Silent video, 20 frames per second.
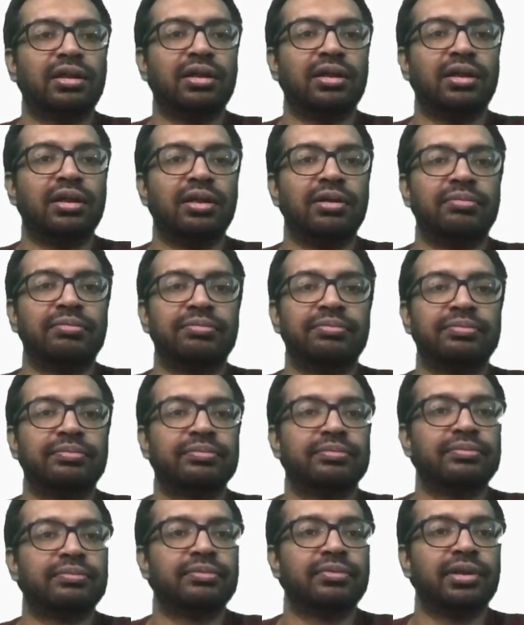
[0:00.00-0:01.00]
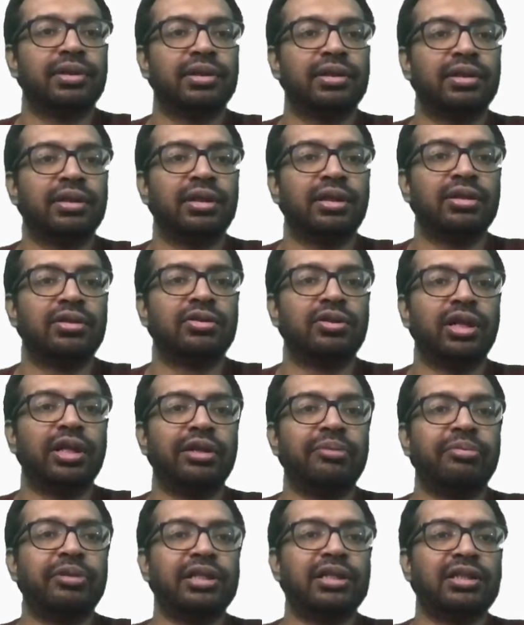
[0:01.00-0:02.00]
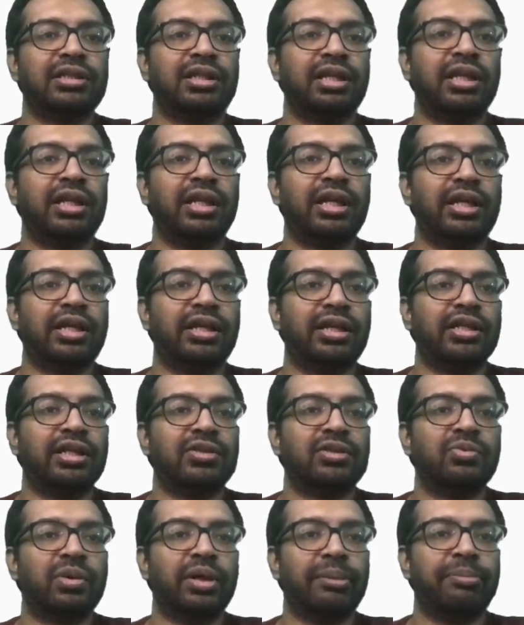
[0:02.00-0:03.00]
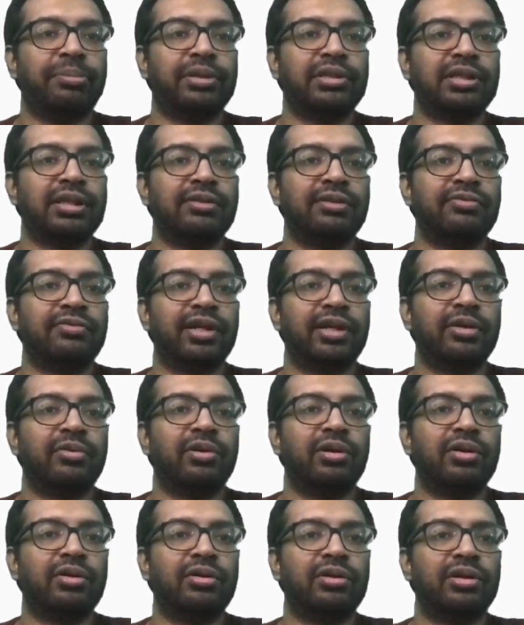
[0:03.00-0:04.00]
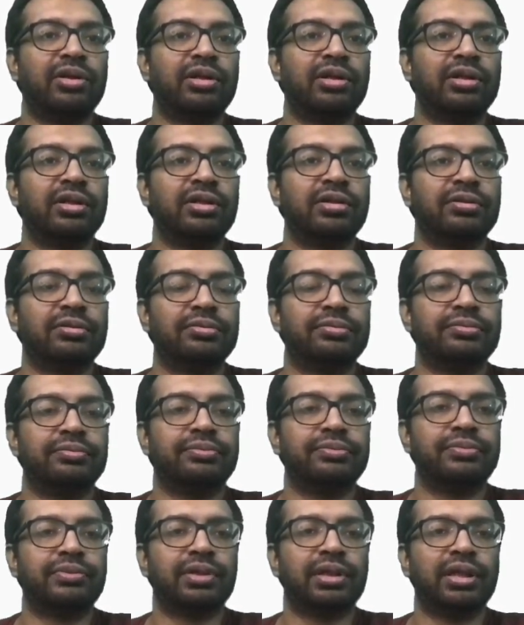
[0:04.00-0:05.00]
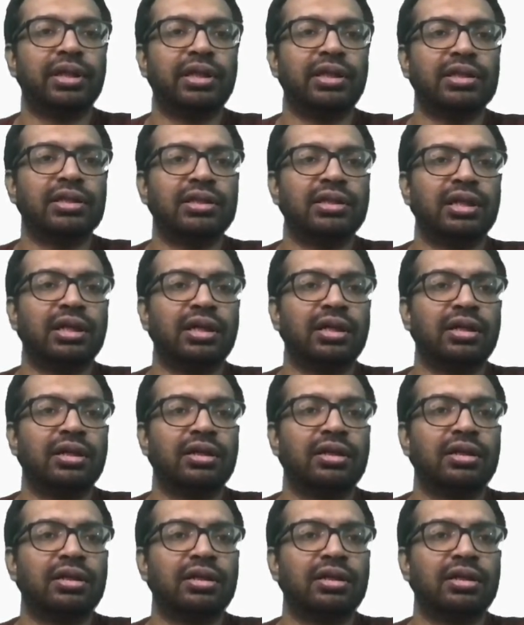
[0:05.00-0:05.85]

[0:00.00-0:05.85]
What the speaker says: So let me just say that in swap itself, I want to return star,